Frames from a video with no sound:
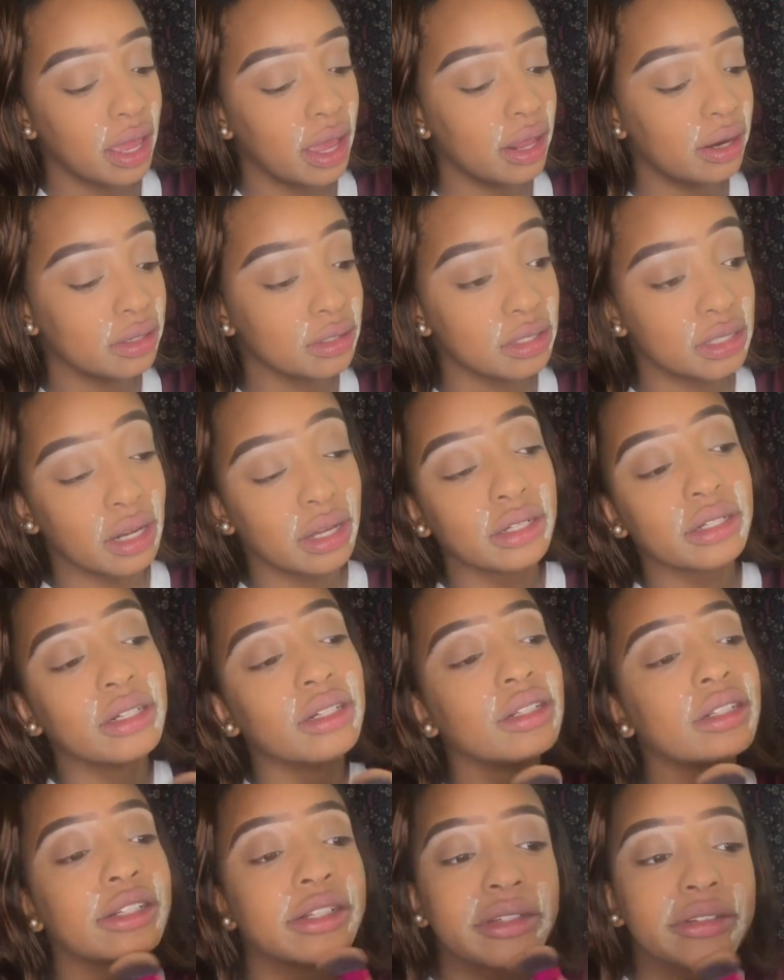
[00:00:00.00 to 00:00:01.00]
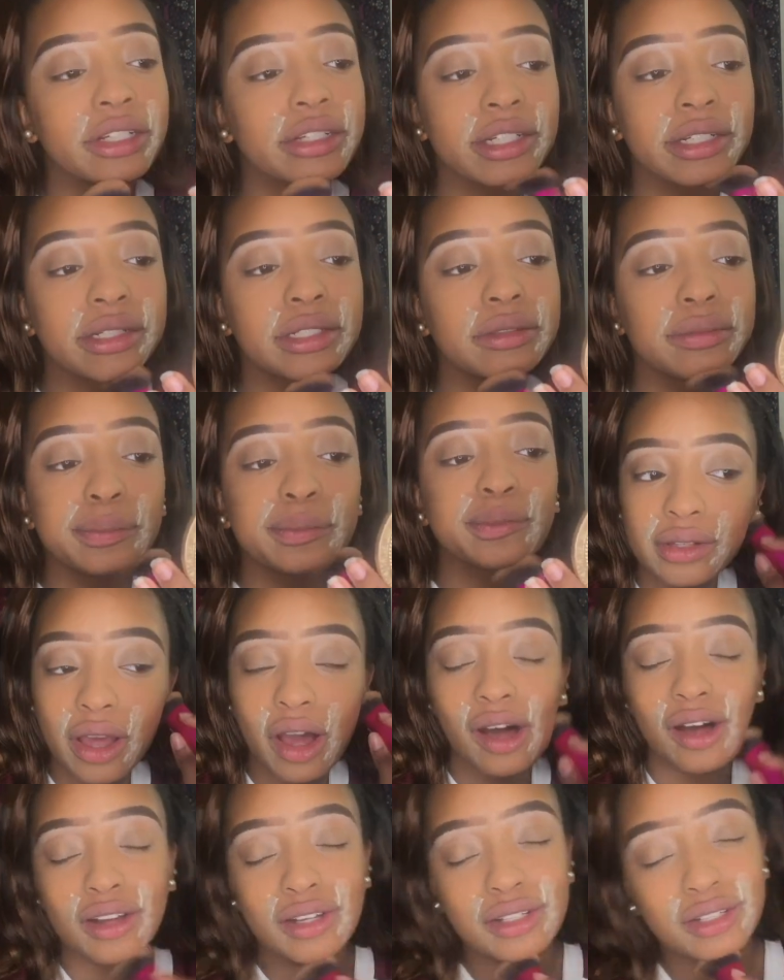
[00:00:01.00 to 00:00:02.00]
And it's not going to look good. And
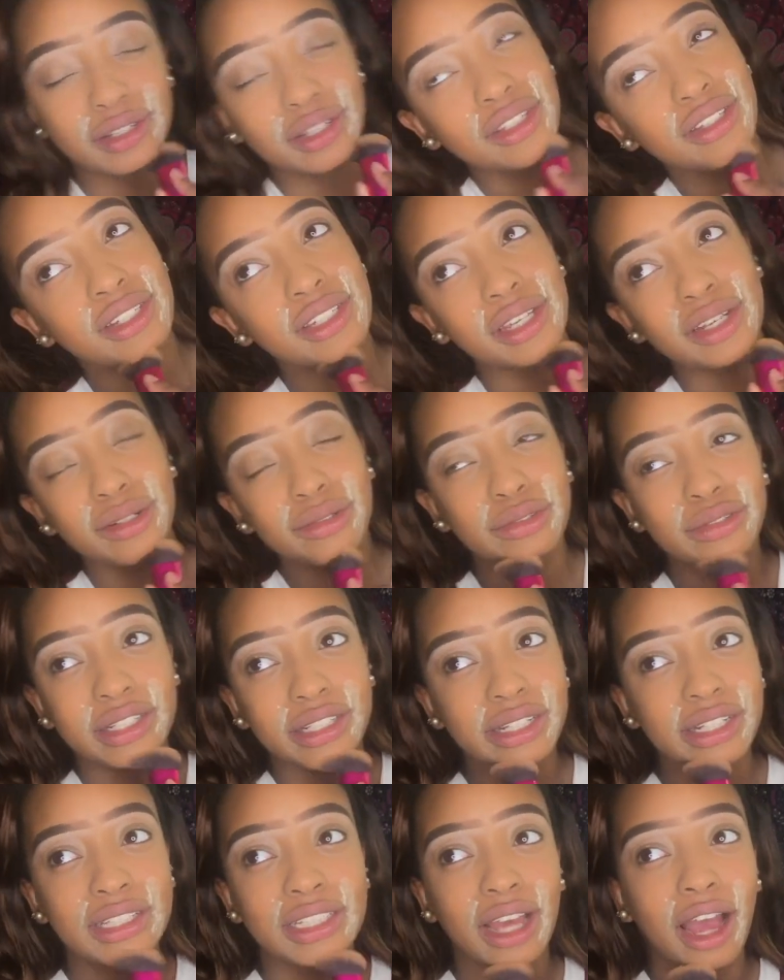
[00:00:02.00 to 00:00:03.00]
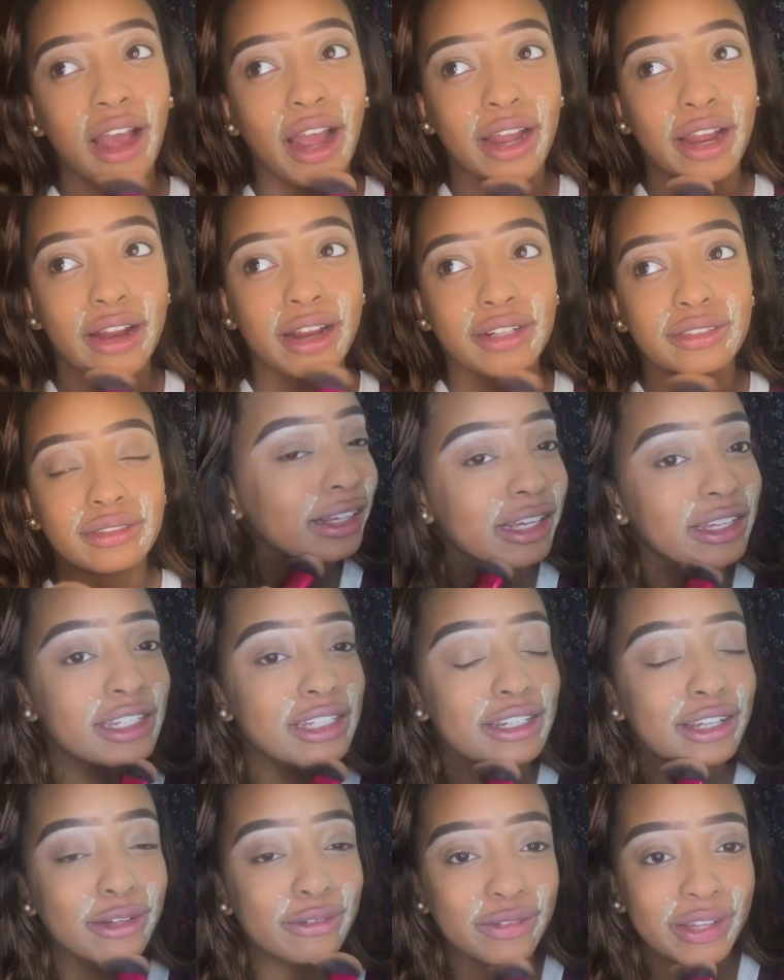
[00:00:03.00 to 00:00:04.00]
also, you just get really tired.
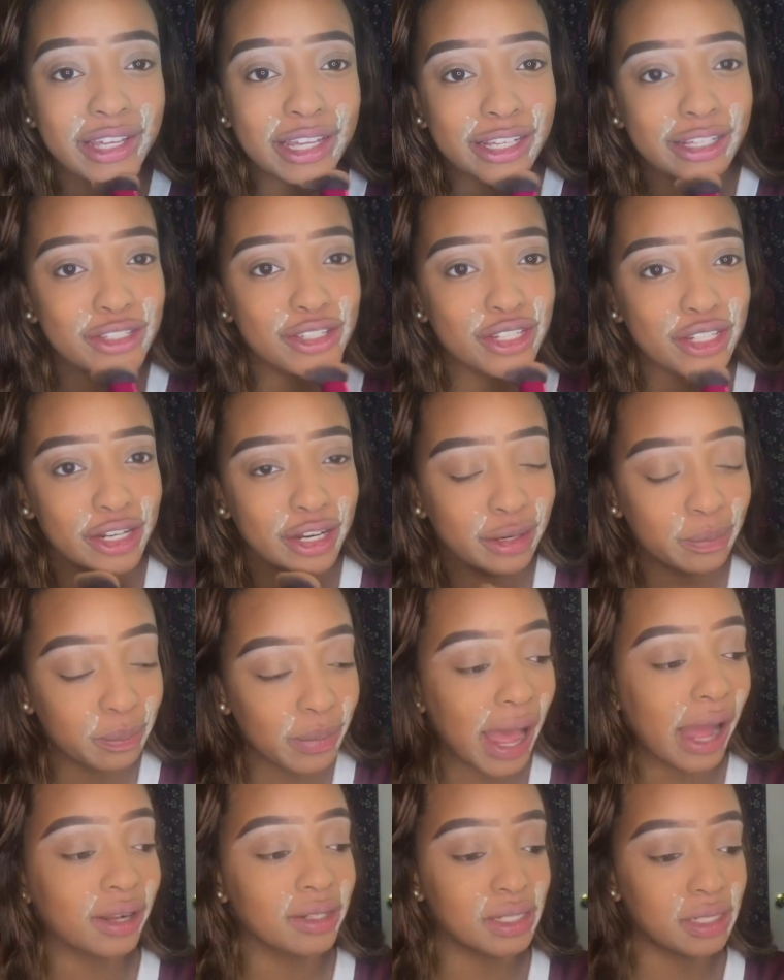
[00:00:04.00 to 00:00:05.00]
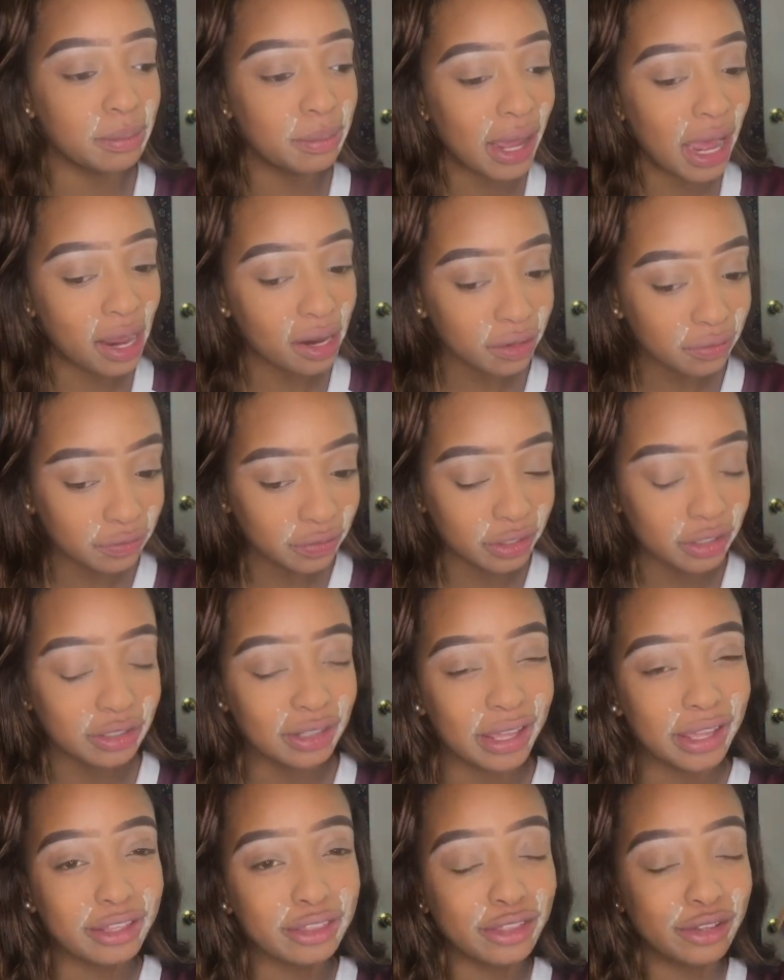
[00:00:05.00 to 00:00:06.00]
Because we cheer back to back for
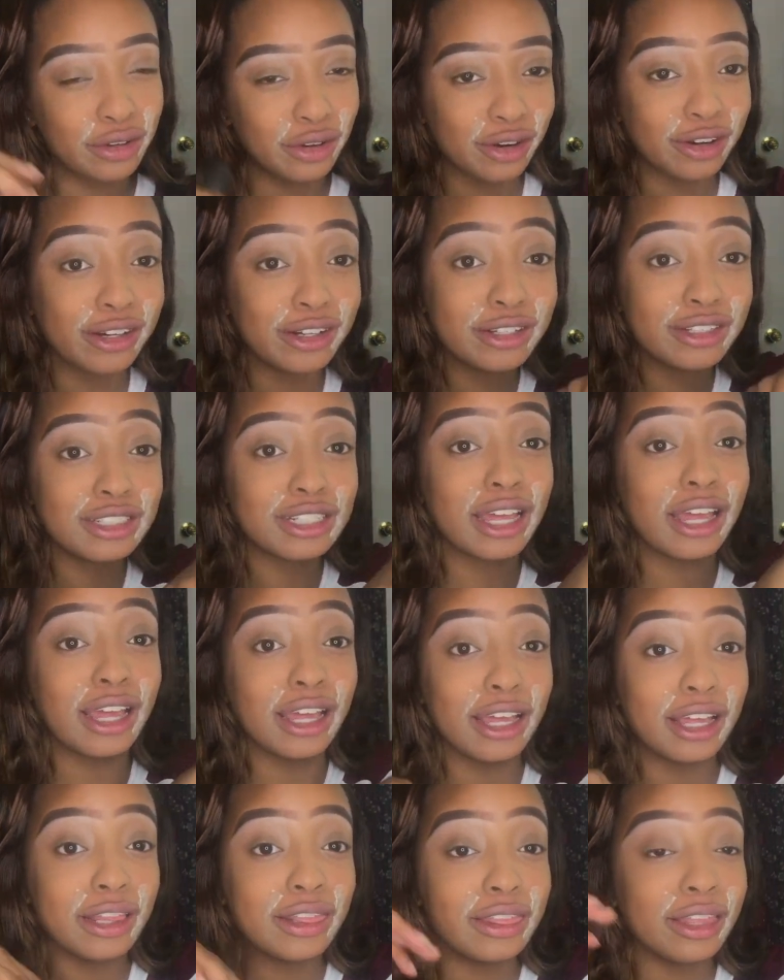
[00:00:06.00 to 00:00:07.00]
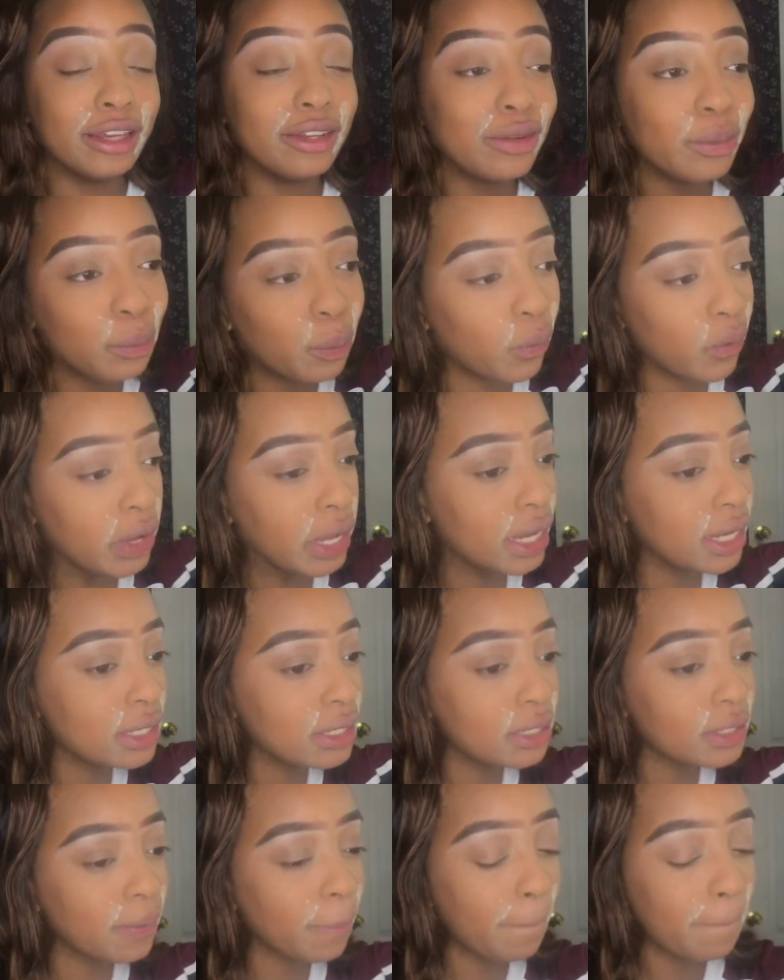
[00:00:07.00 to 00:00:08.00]
like the girls, then the
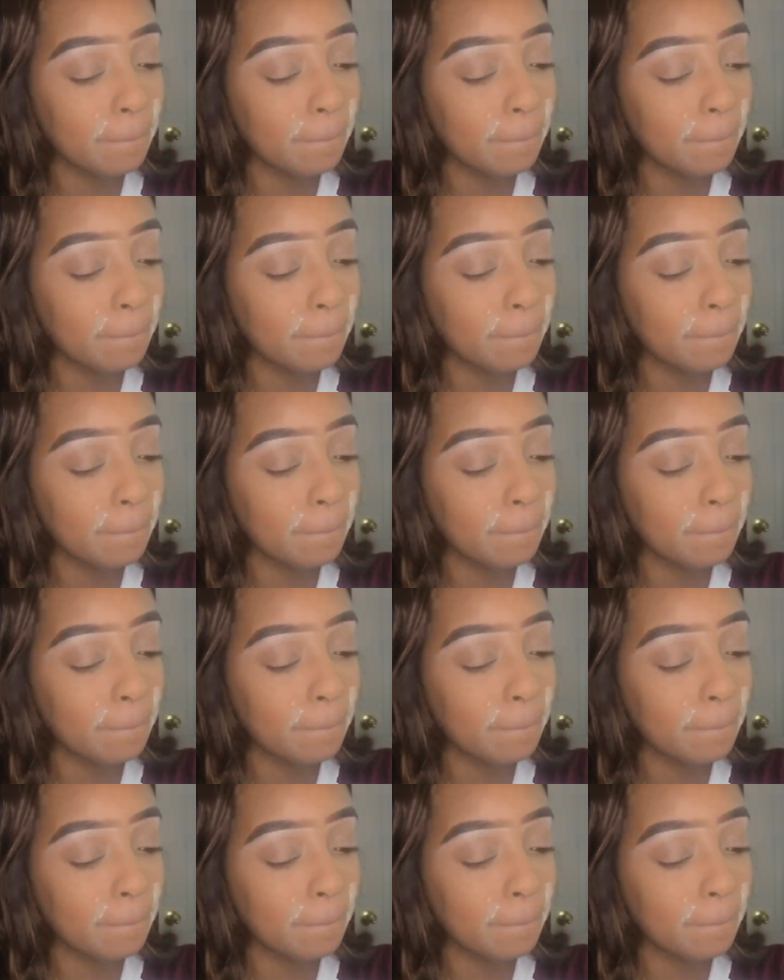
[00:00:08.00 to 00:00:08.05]
boys.